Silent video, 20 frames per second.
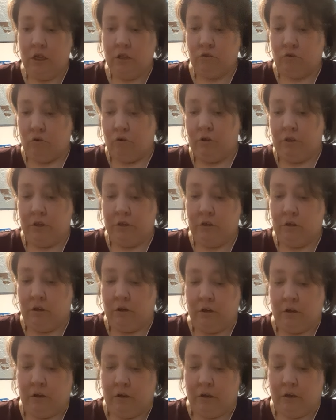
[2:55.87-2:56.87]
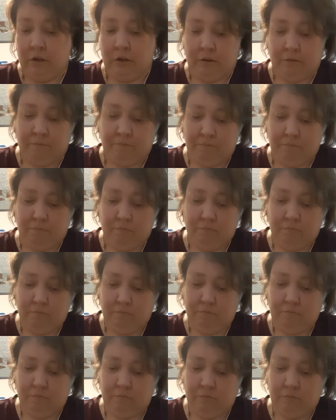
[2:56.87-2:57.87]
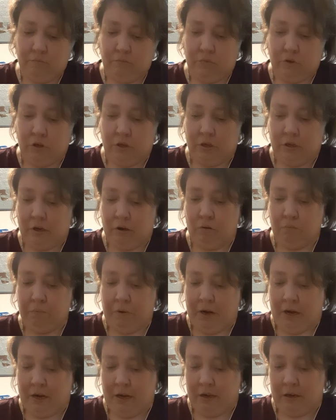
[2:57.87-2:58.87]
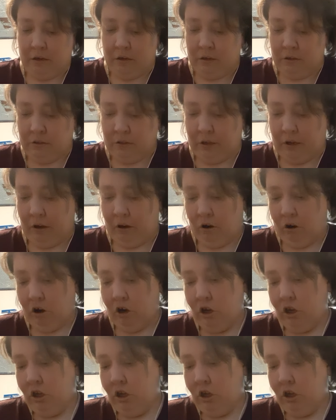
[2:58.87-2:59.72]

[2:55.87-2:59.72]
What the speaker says: Throw you a pint in there.